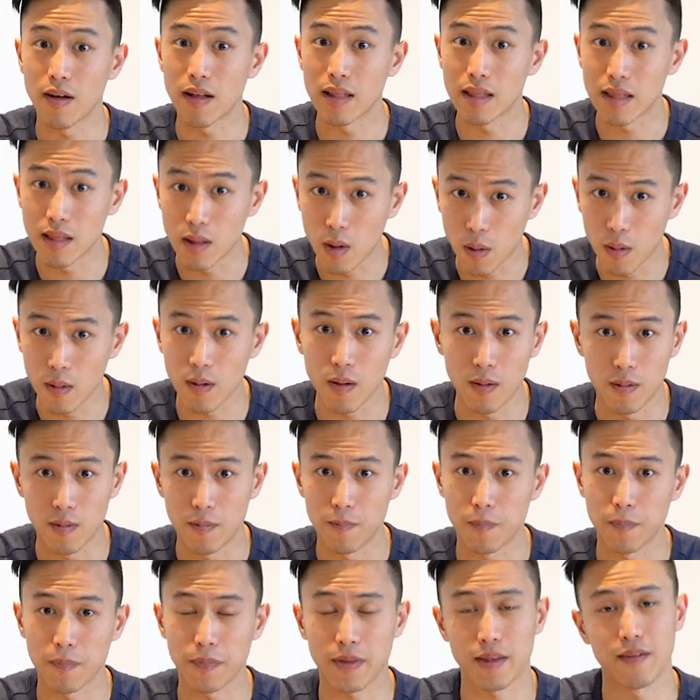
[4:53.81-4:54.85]

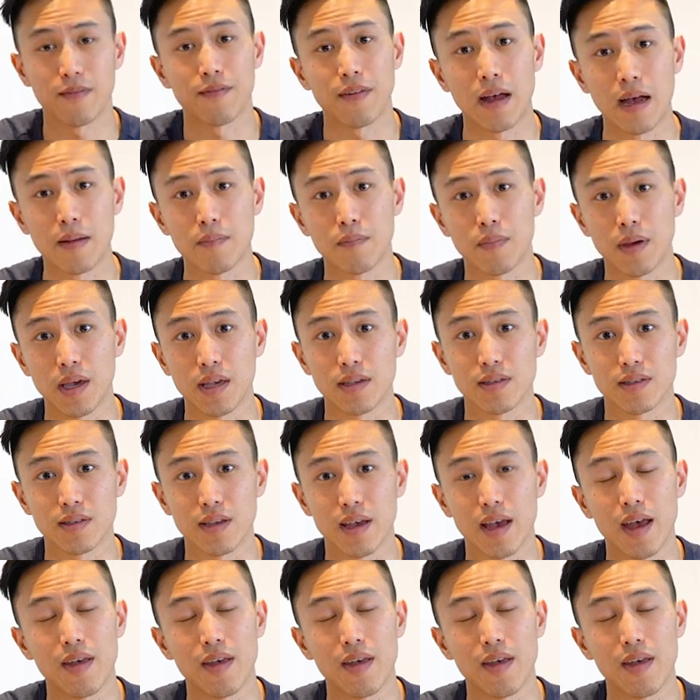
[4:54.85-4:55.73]
loyal fan base.